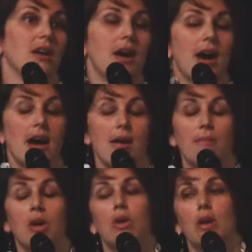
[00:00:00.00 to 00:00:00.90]

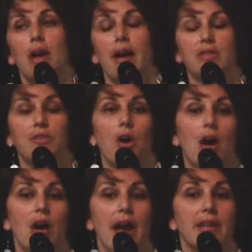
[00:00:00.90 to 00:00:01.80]
as
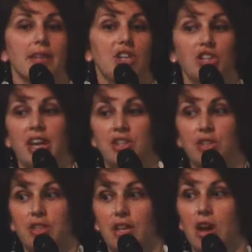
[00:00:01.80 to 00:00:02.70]
far as
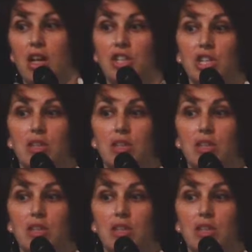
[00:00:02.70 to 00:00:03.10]
educational technology,